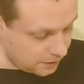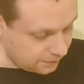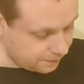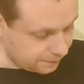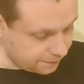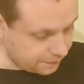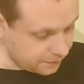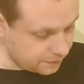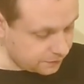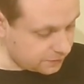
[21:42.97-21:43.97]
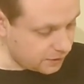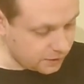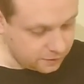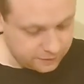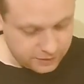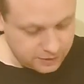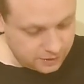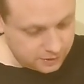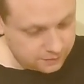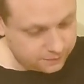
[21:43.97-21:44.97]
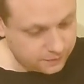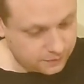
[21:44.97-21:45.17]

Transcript: Okay, straight over here.